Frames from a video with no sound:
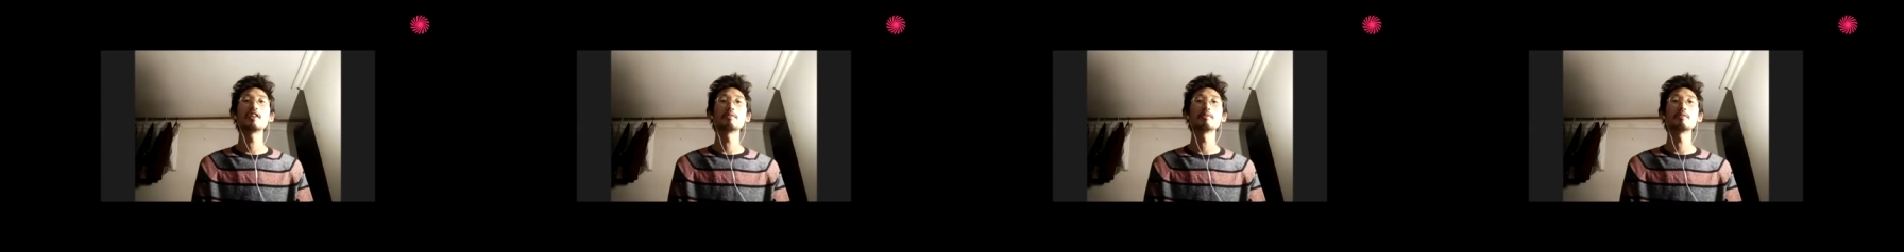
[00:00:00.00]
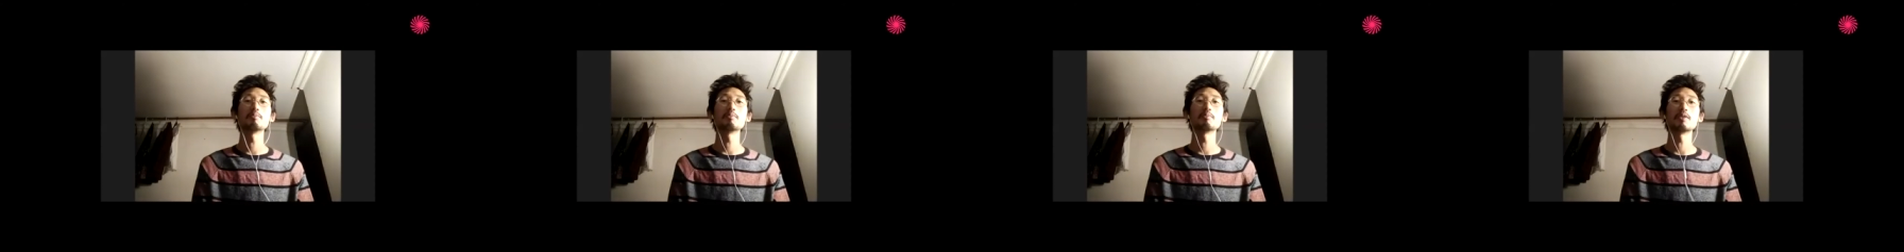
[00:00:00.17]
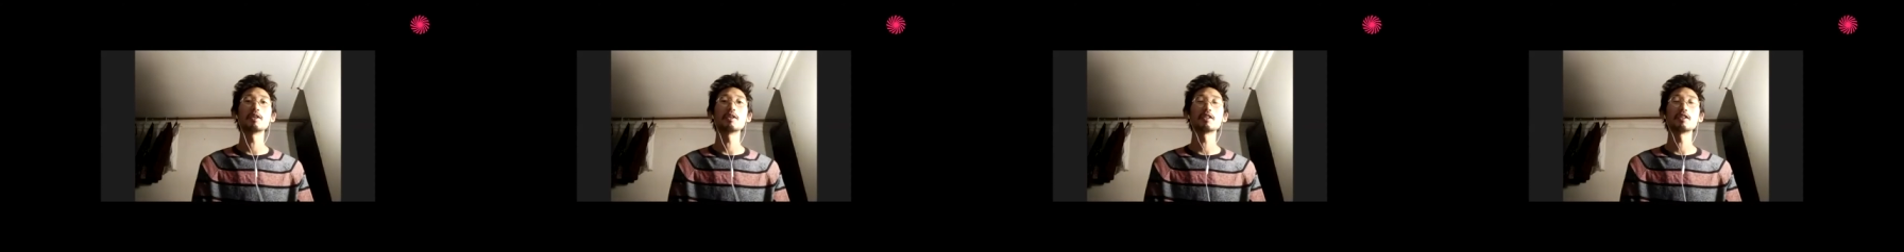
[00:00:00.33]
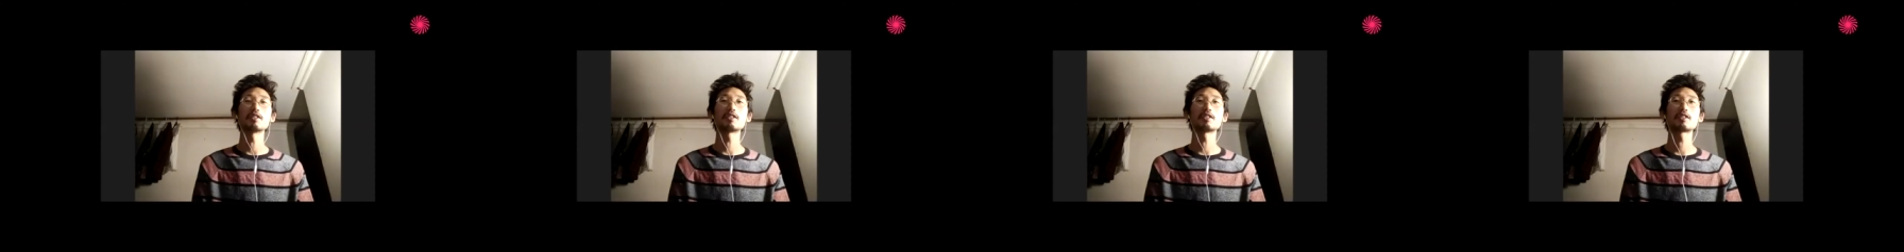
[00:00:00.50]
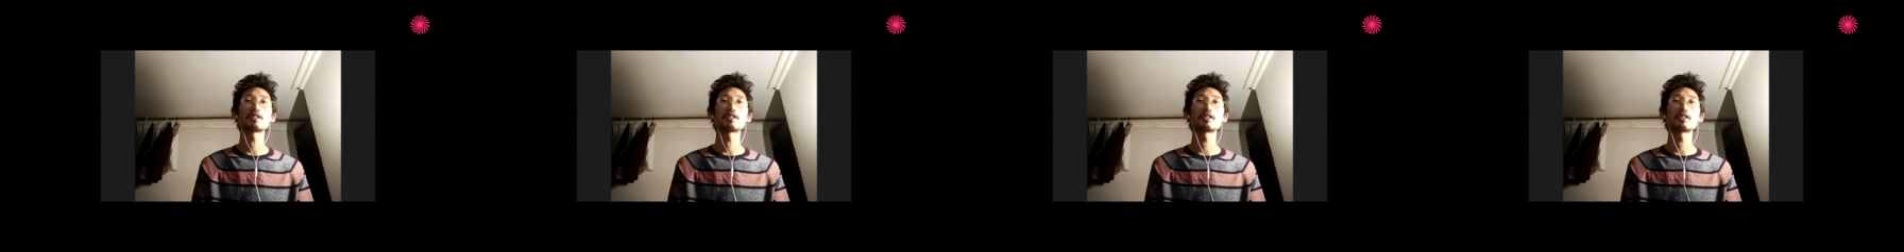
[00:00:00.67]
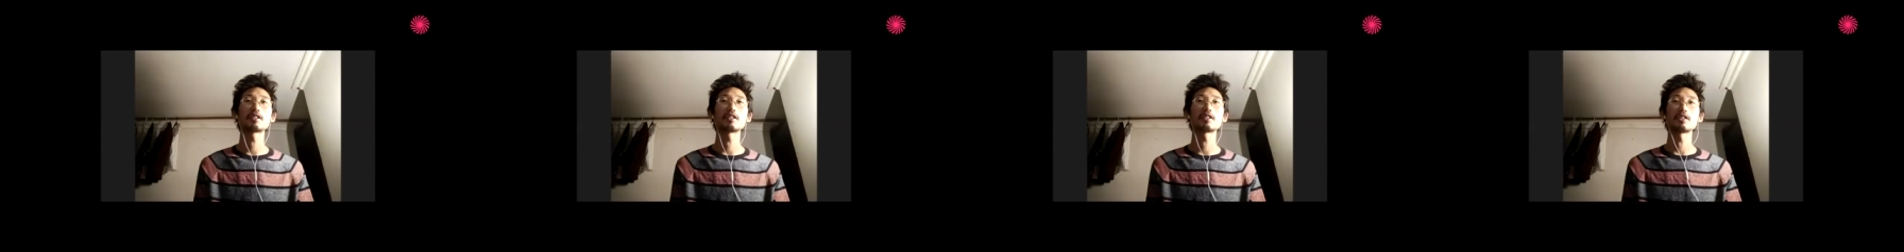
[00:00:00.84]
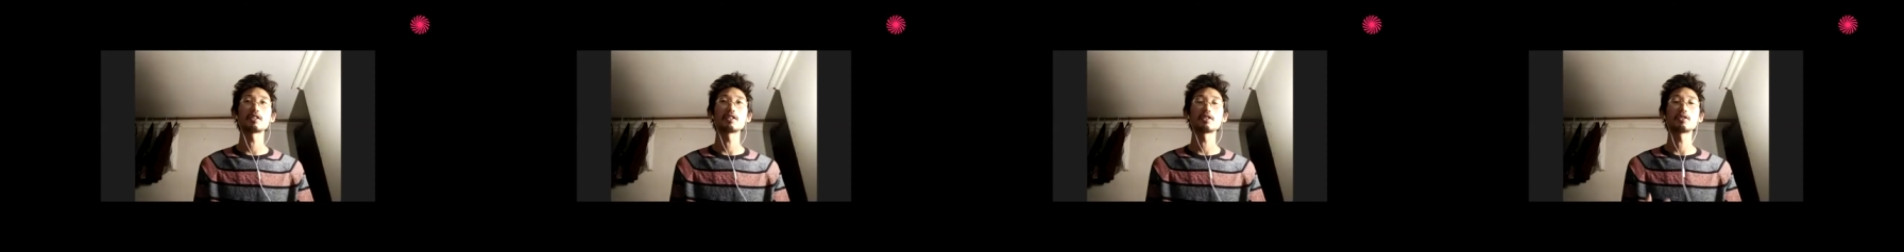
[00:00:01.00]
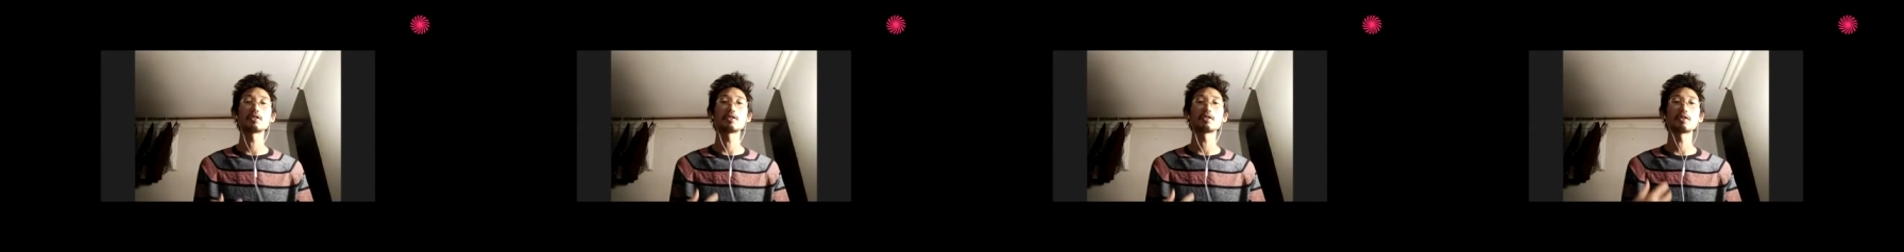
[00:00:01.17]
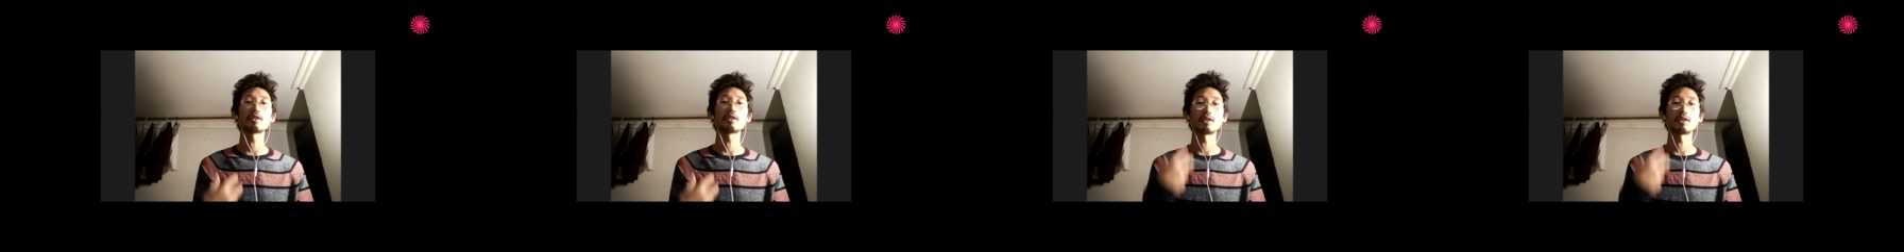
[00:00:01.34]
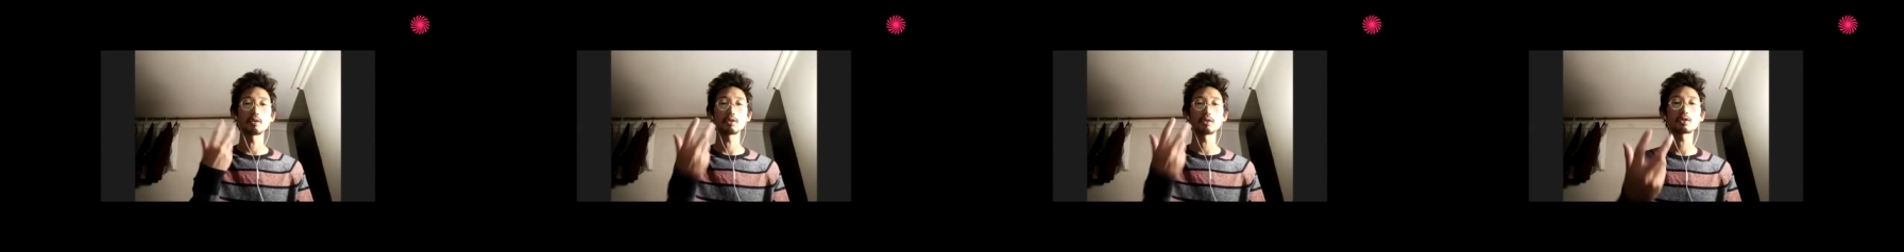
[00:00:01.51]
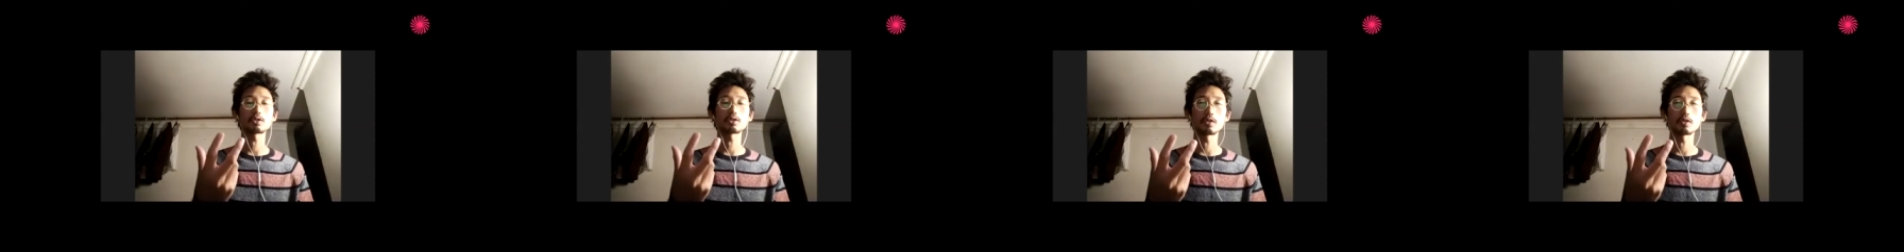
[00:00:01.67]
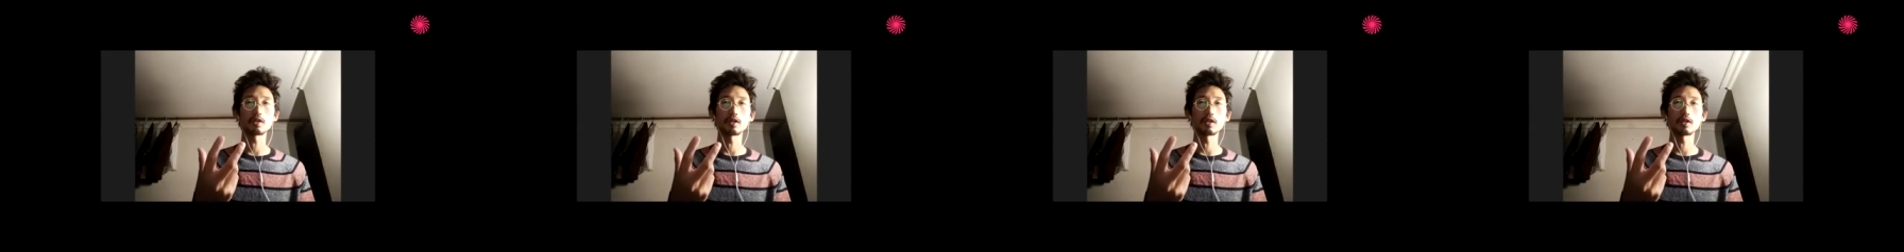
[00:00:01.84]
but you are
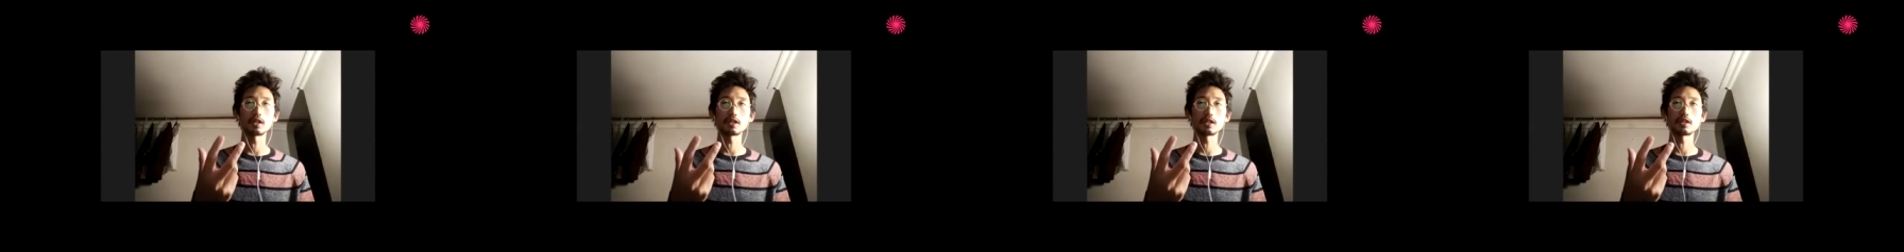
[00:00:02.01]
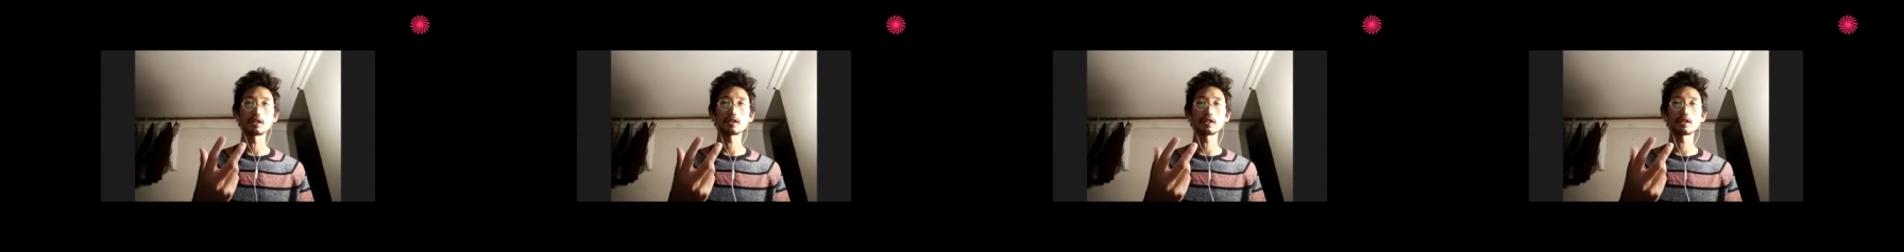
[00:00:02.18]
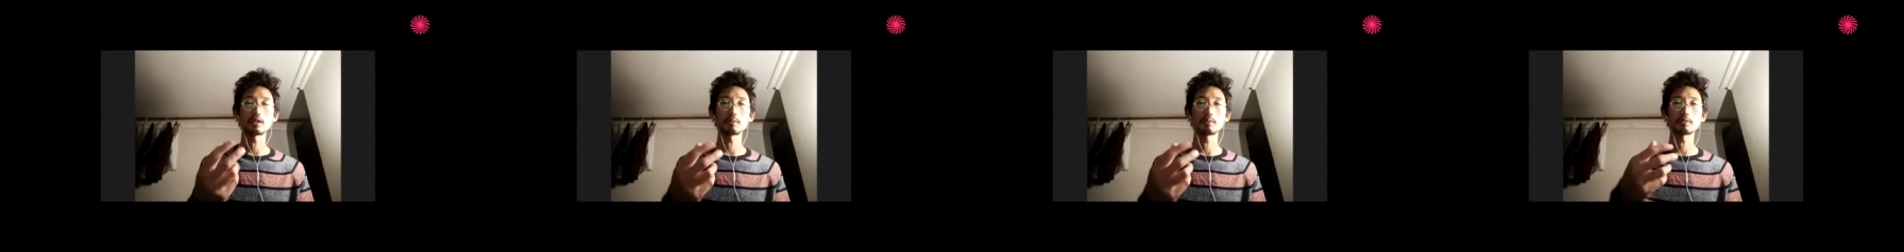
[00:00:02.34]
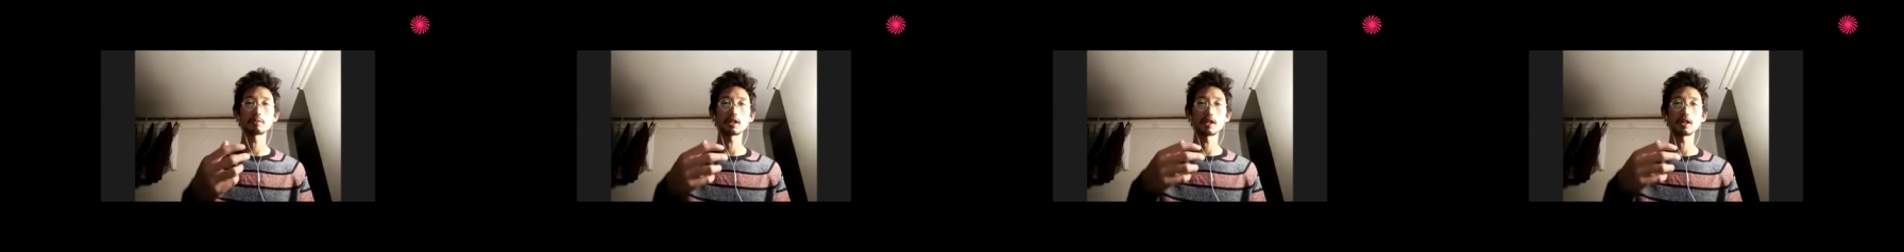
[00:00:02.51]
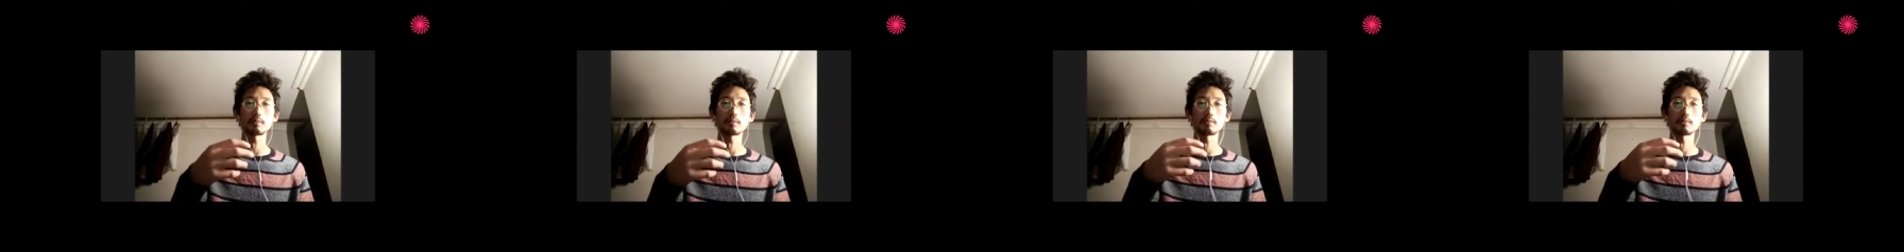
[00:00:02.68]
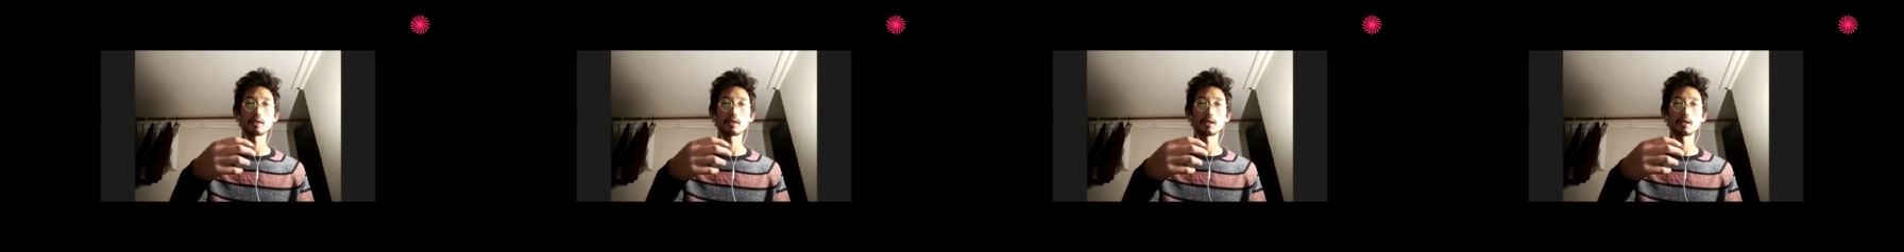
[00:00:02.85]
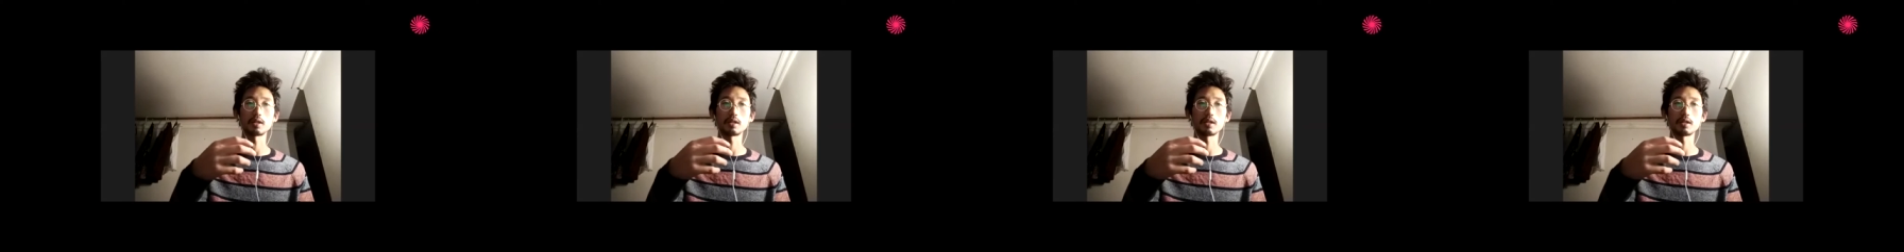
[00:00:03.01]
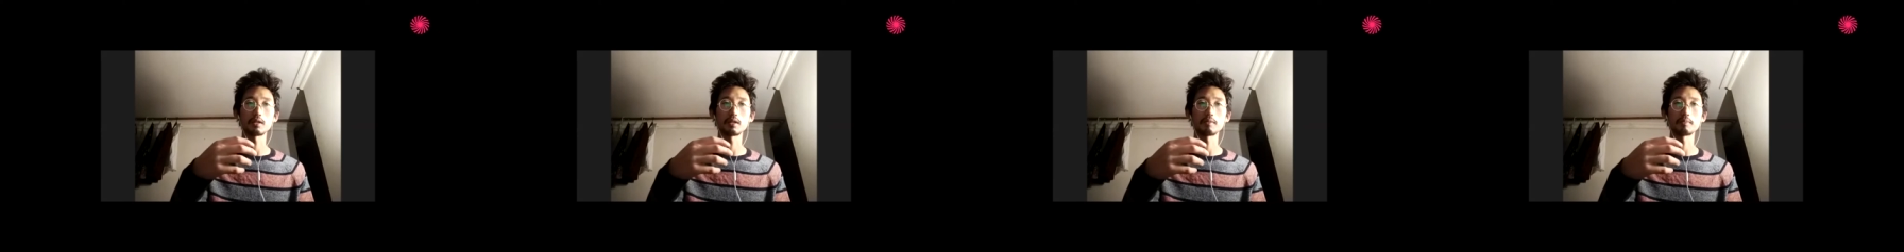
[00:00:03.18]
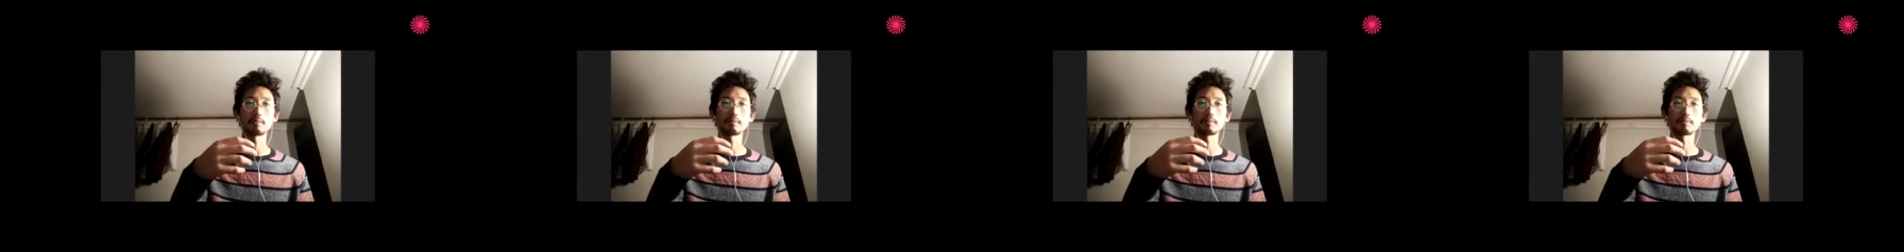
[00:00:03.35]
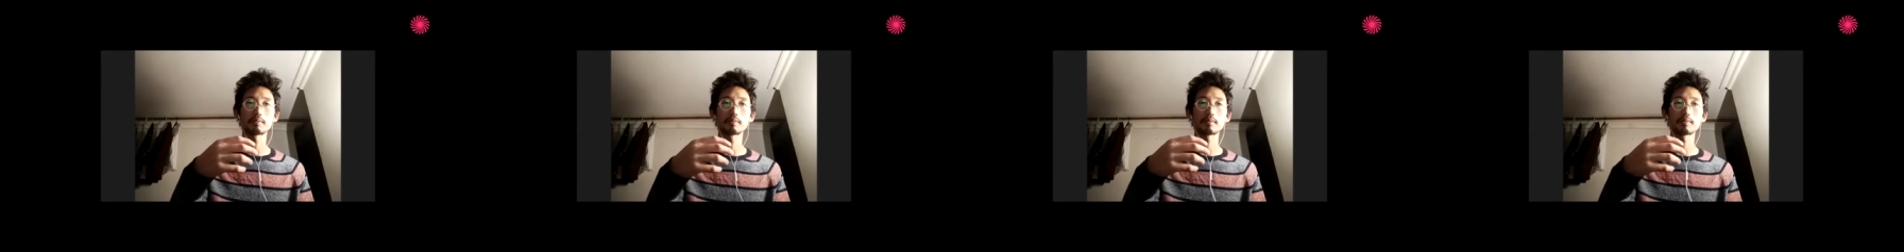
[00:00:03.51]
also at the same time, um,